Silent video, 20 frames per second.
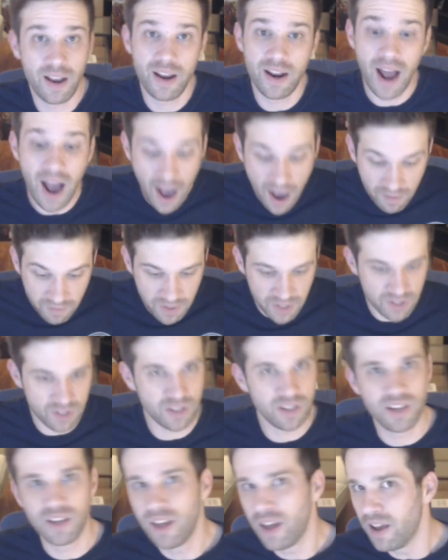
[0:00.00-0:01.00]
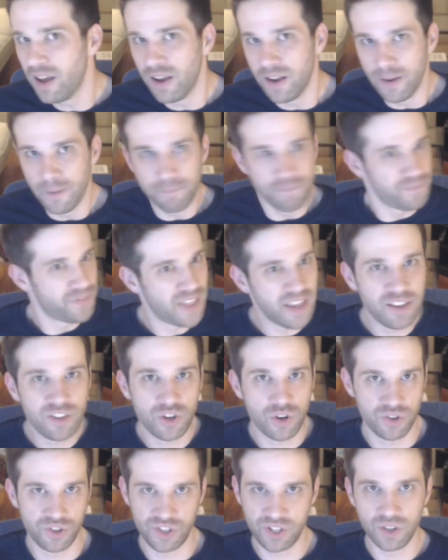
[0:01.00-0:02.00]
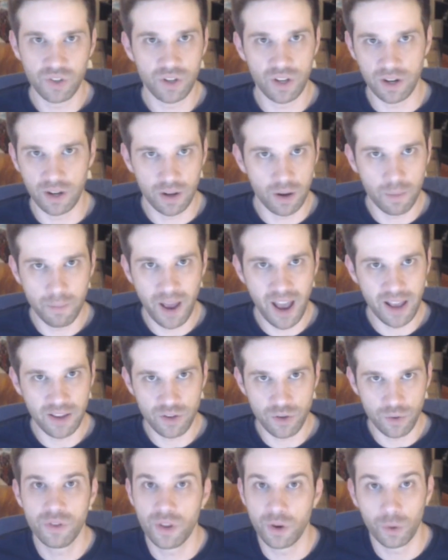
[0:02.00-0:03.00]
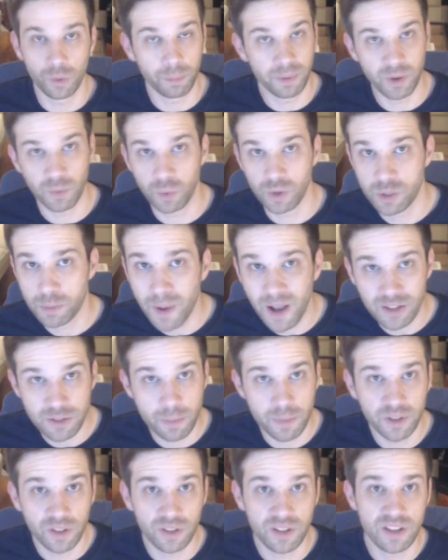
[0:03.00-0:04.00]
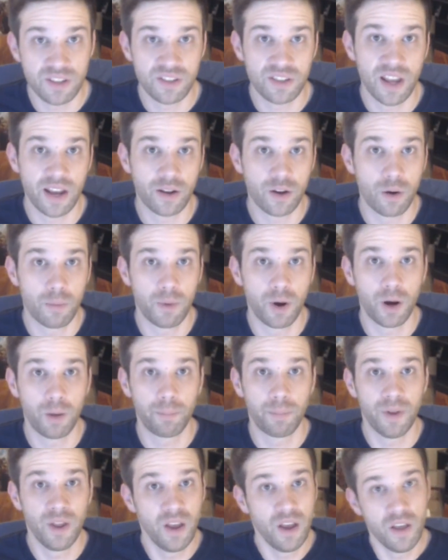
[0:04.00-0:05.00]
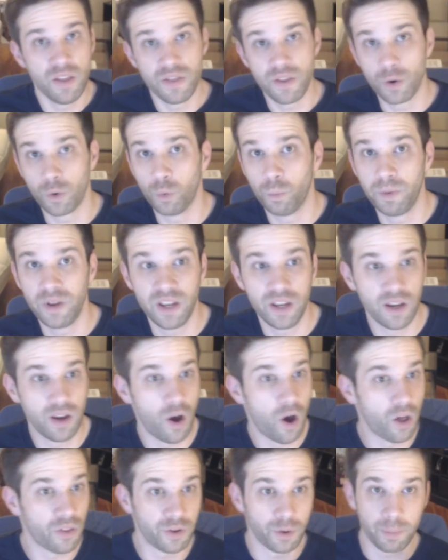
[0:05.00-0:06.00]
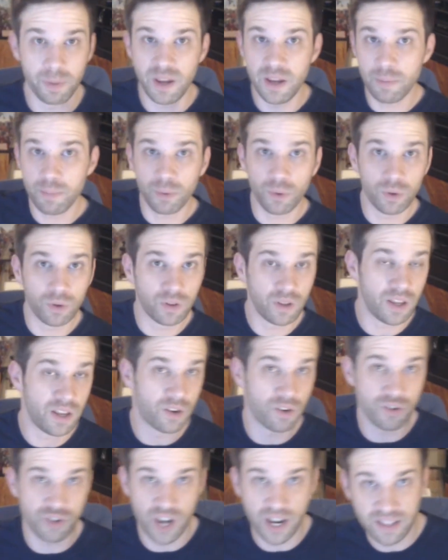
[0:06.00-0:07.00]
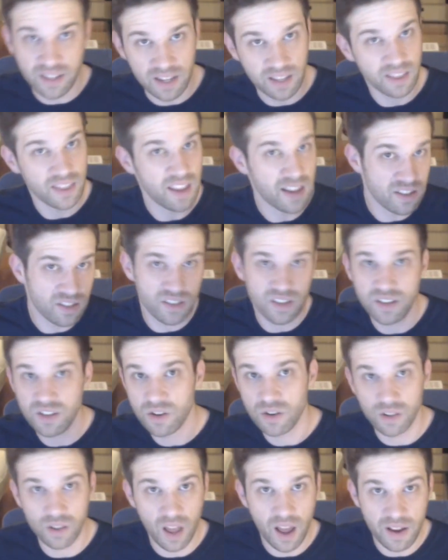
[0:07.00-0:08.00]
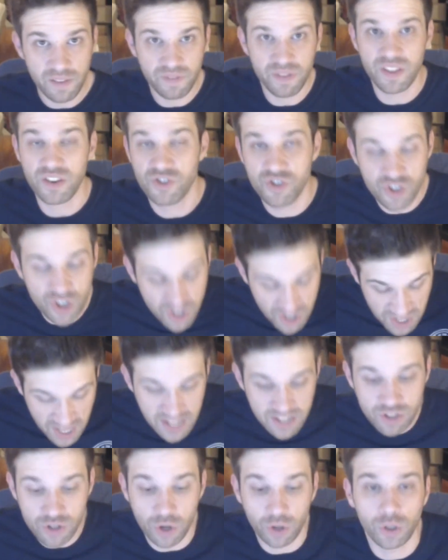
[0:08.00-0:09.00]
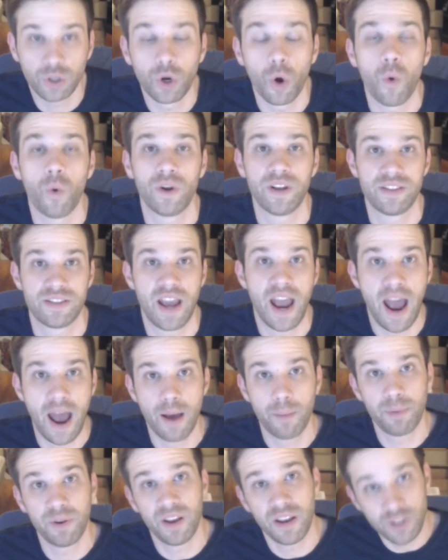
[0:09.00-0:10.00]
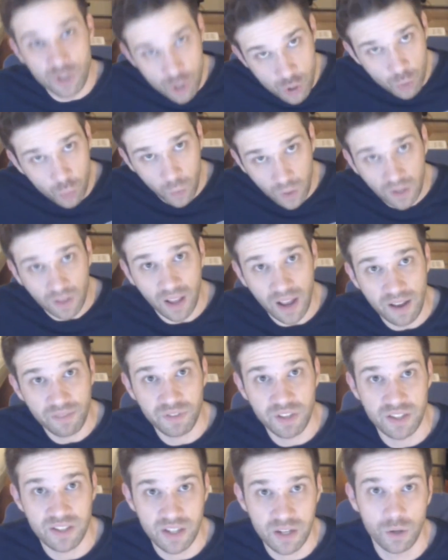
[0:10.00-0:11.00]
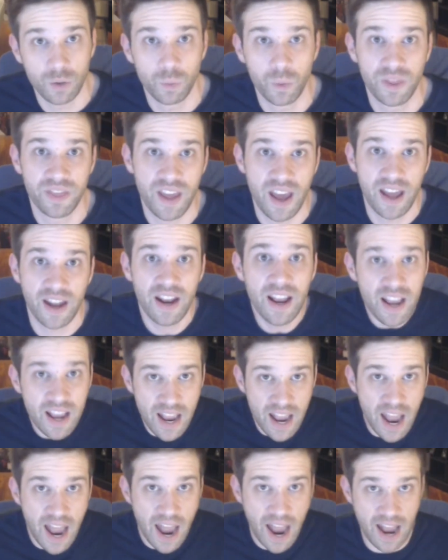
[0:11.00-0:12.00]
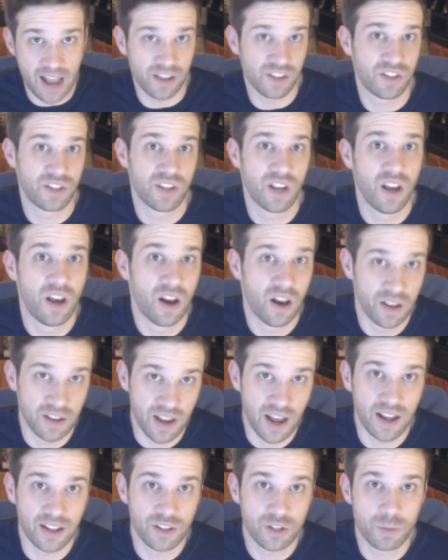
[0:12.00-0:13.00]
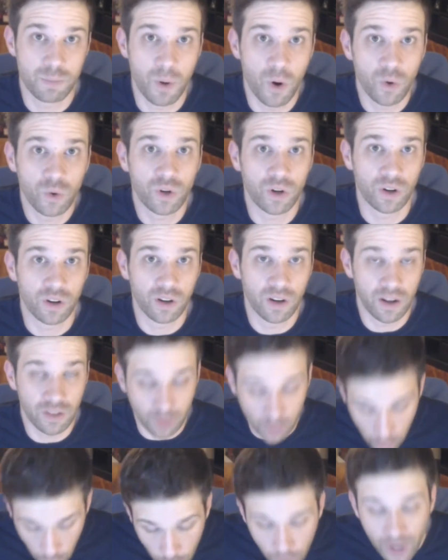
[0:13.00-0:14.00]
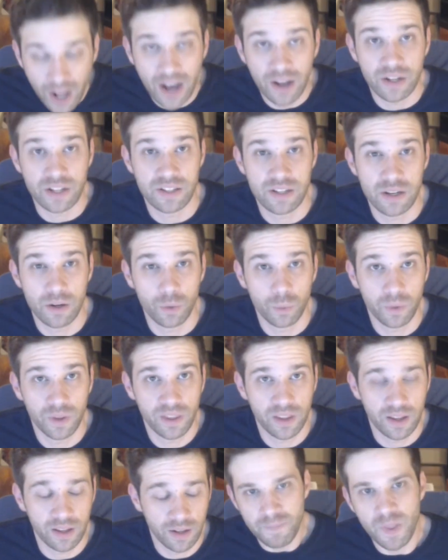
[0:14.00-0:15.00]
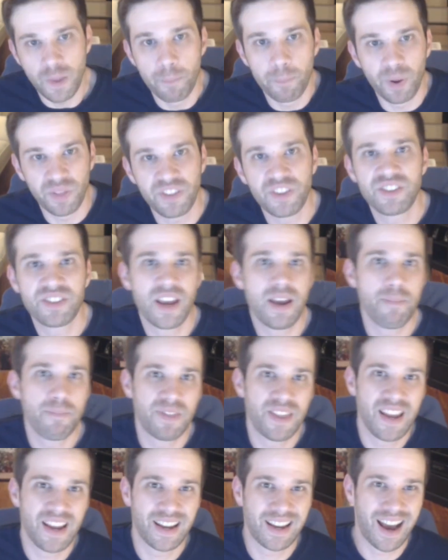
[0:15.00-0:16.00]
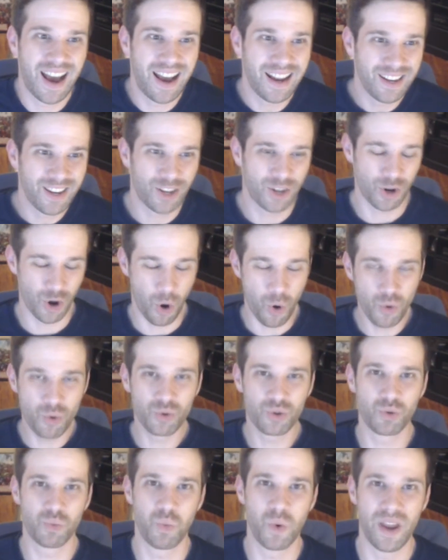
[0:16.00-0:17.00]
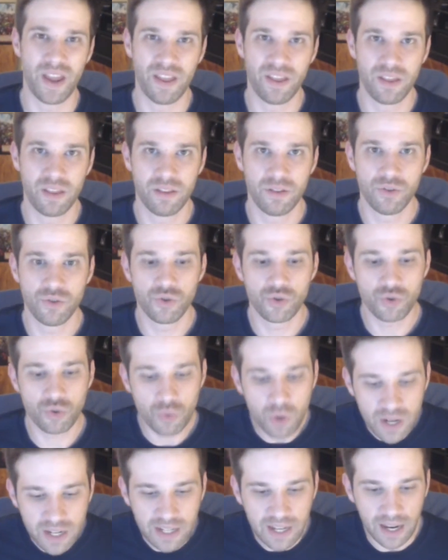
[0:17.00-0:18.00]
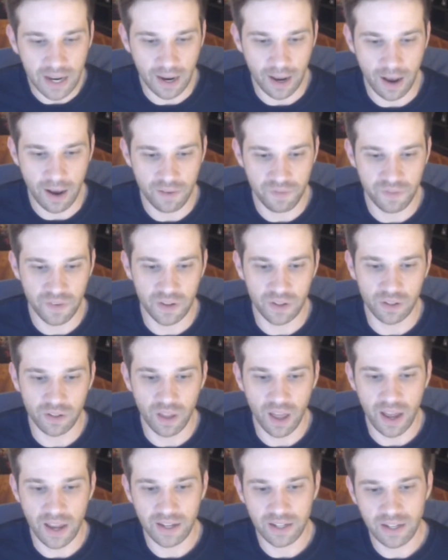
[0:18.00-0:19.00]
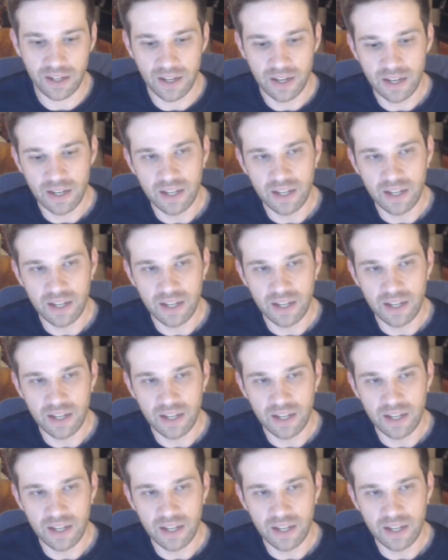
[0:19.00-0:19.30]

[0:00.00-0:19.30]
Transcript: And obviously, things are still going to come at you. There will be responsibilities that come up. There will be other people interjecting things in your life. That just things are going to happen, and you will have to deal with that as a non-smoker and learn how to deal with it. But the same thing kind of goes with drinking, I feel like.